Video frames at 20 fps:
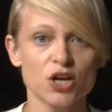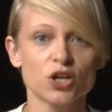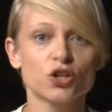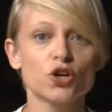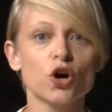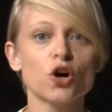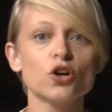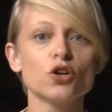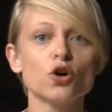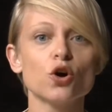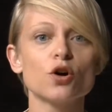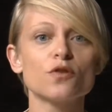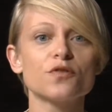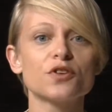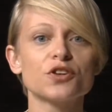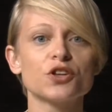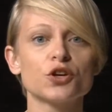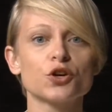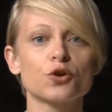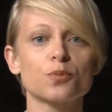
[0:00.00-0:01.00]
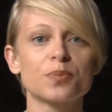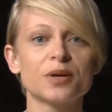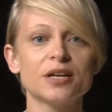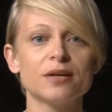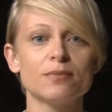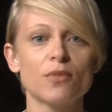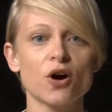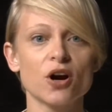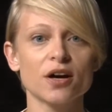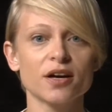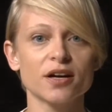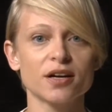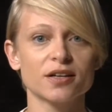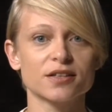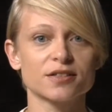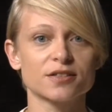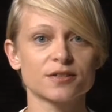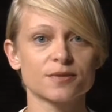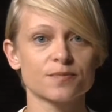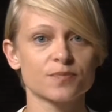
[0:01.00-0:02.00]
Going over the European
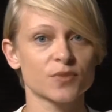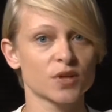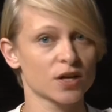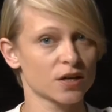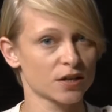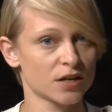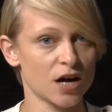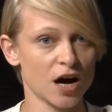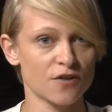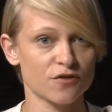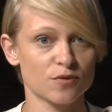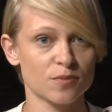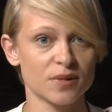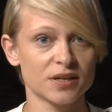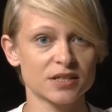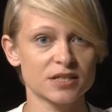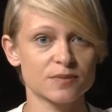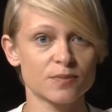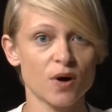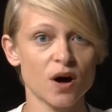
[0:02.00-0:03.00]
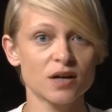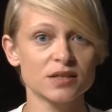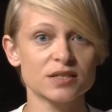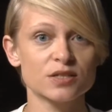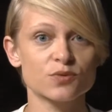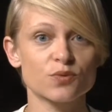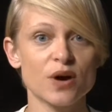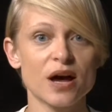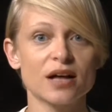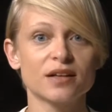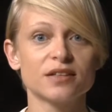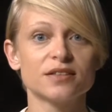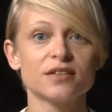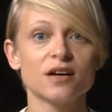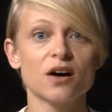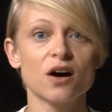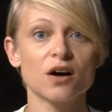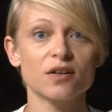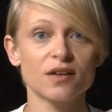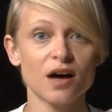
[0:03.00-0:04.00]
market, government bonds rallied
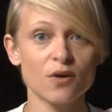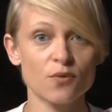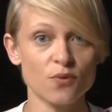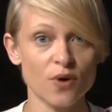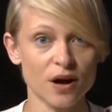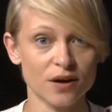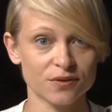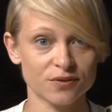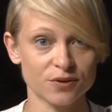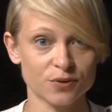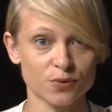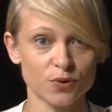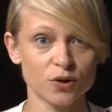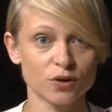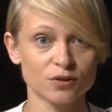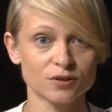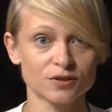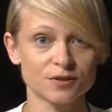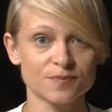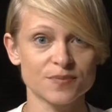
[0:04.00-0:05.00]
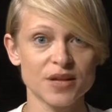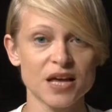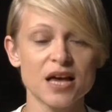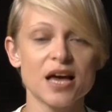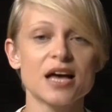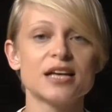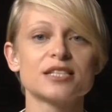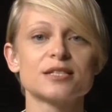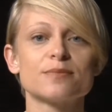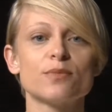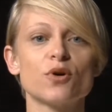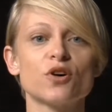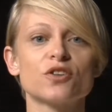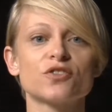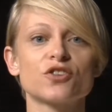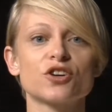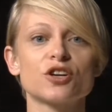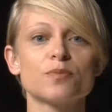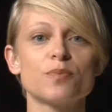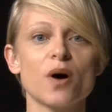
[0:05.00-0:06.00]
around the world as
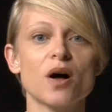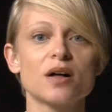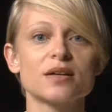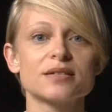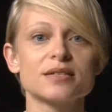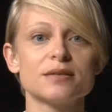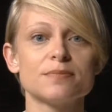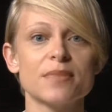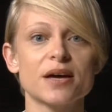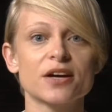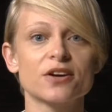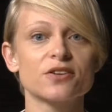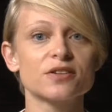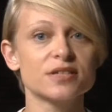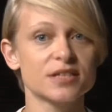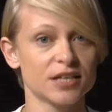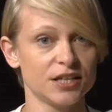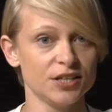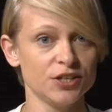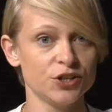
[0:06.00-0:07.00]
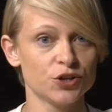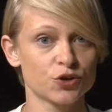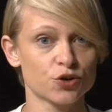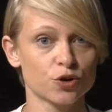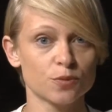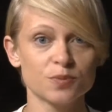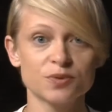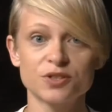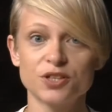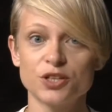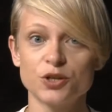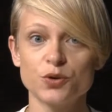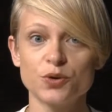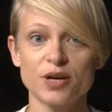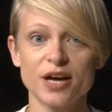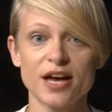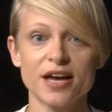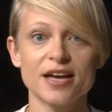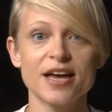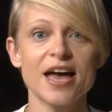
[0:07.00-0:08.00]
monetary policymakers in Europe, the
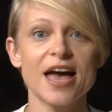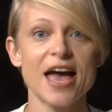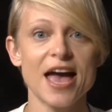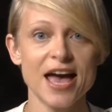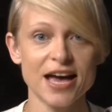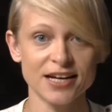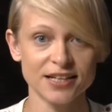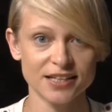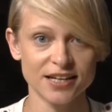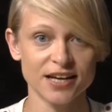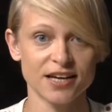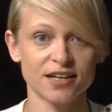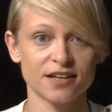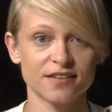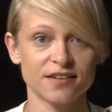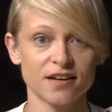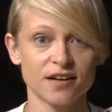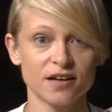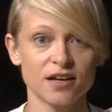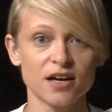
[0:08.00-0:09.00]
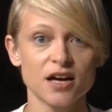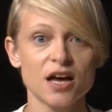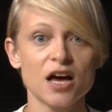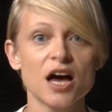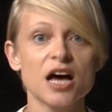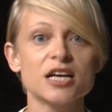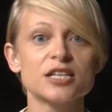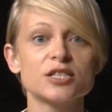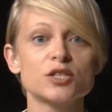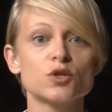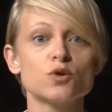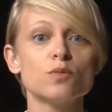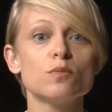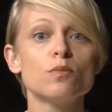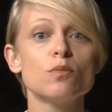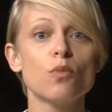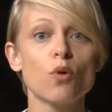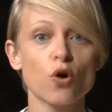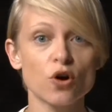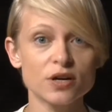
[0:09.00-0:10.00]
UK, and Canada assume
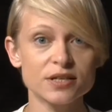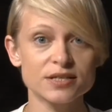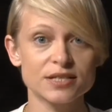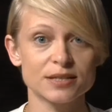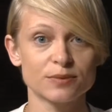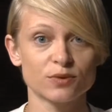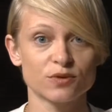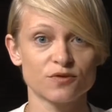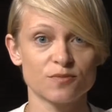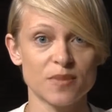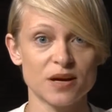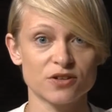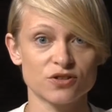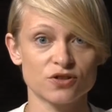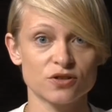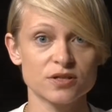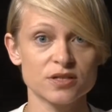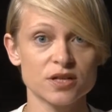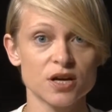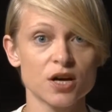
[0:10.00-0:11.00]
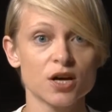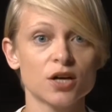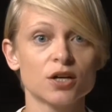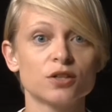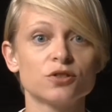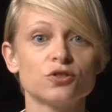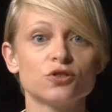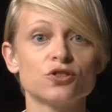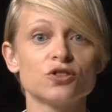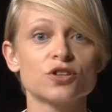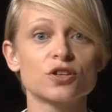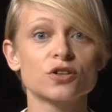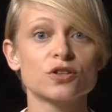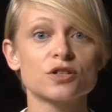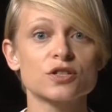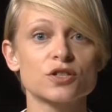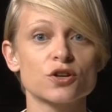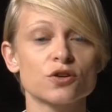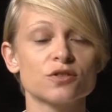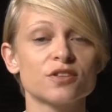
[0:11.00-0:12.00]
more stimulative measures due to the
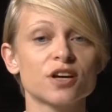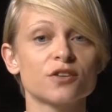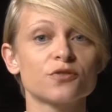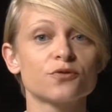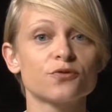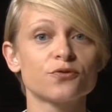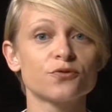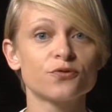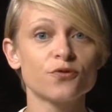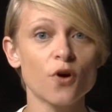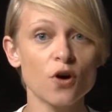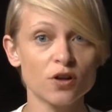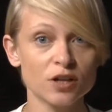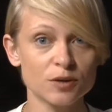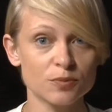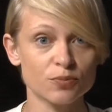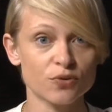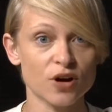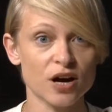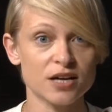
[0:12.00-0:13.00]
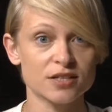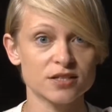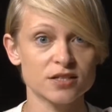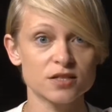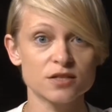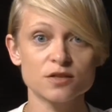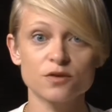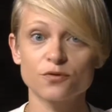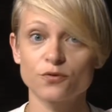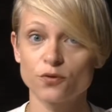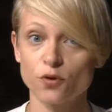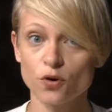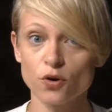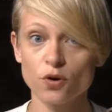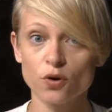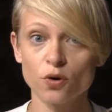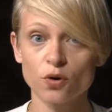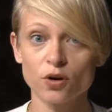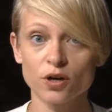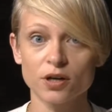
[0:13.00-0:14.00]
concern that falling prices
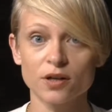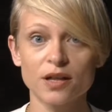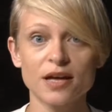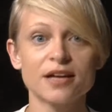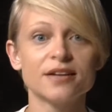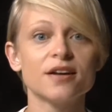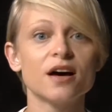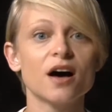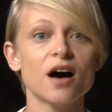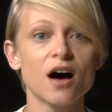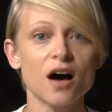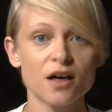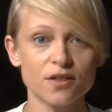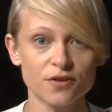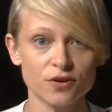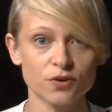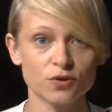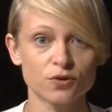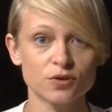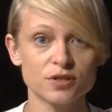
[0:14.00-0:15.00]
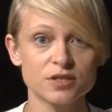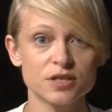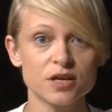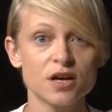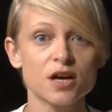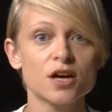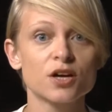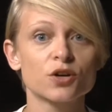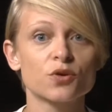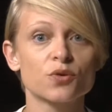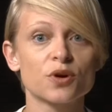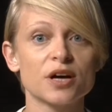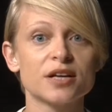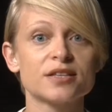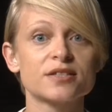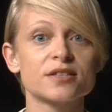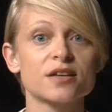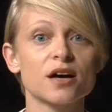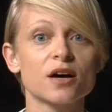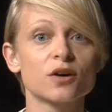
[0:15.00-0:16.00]
for oil and other goods
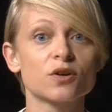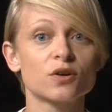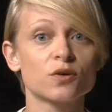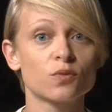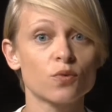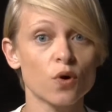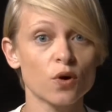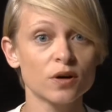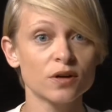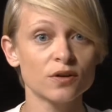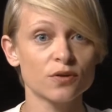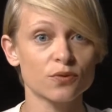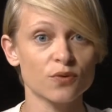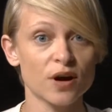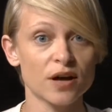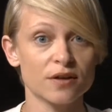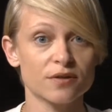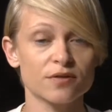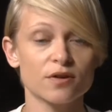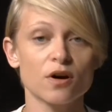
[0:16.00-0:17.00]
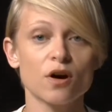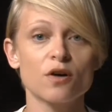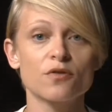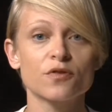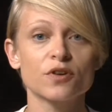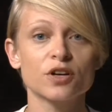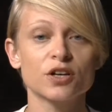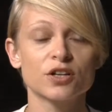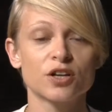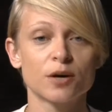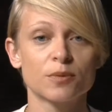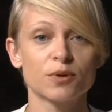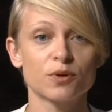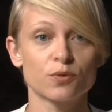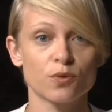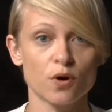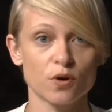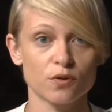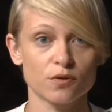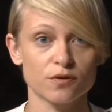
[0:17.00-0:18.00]
creates a growing threat of economic
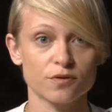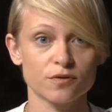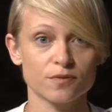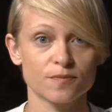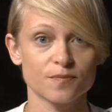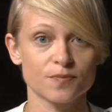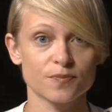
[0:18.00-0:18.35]
growth.